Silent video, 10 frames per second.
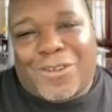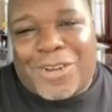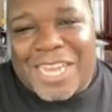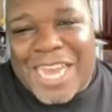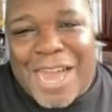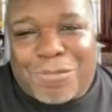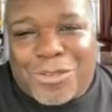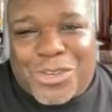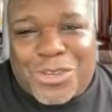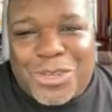on the
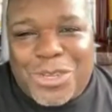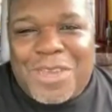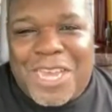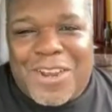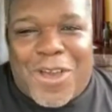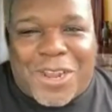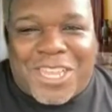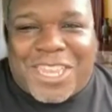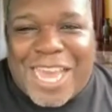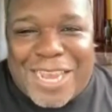couch and
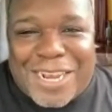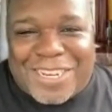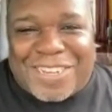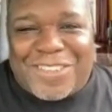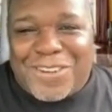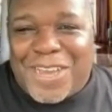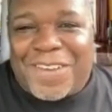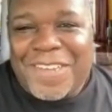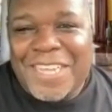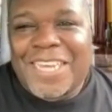all of that, you
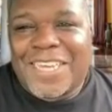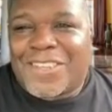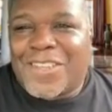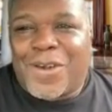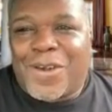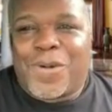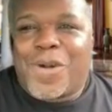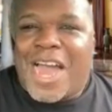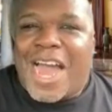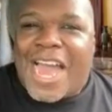know?
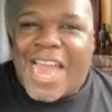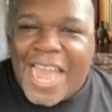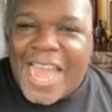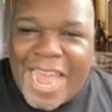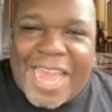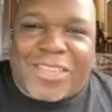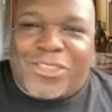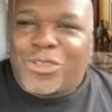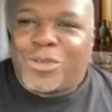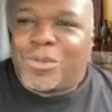So I had
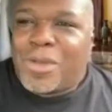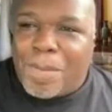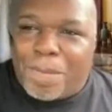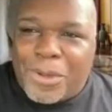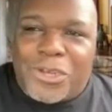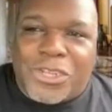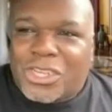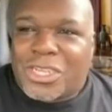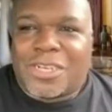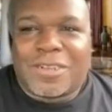to
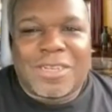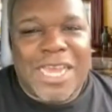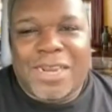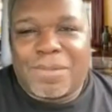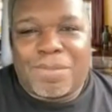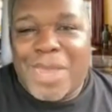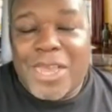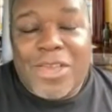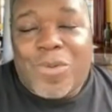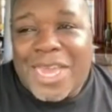push and
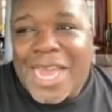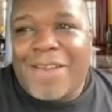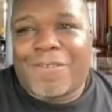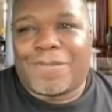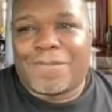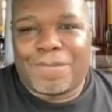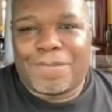make a way out.